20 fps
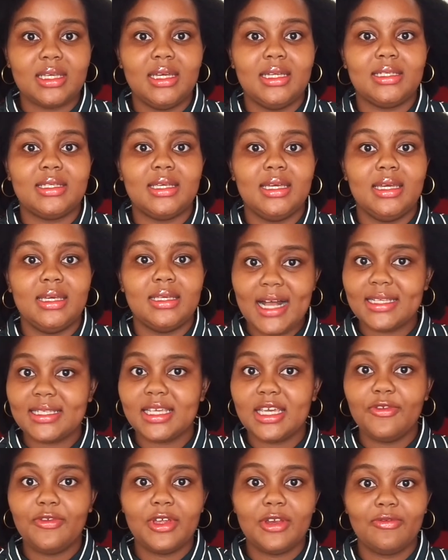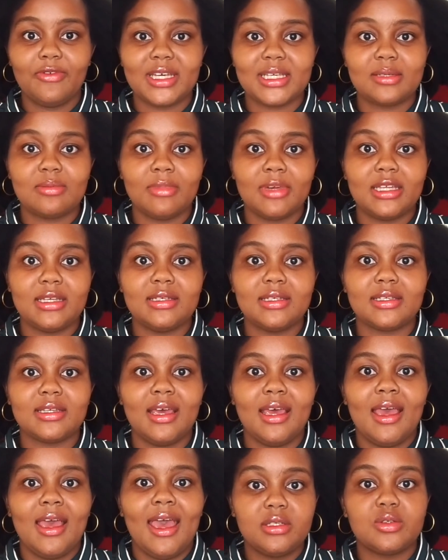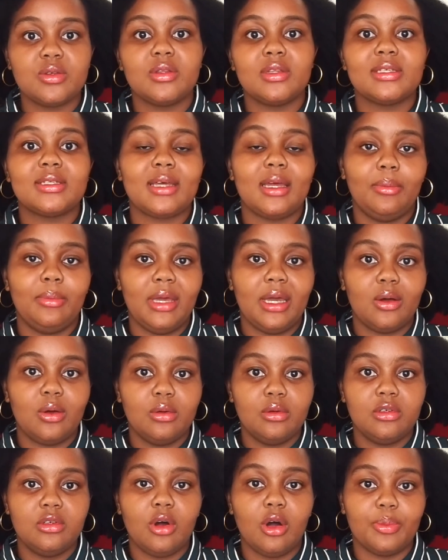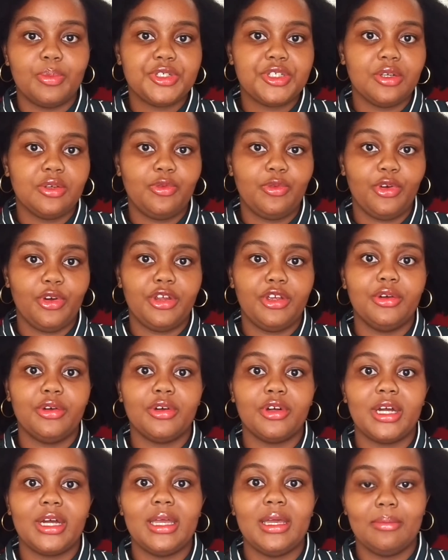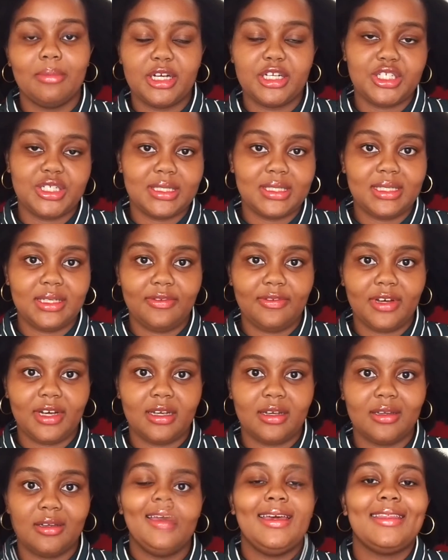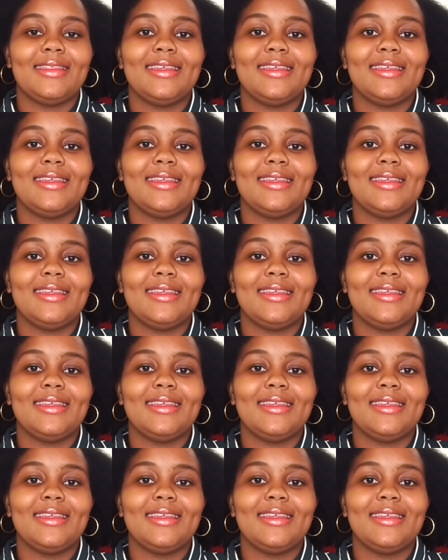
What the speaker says: It is a safe investment, so this can be a good option for your emergency fund.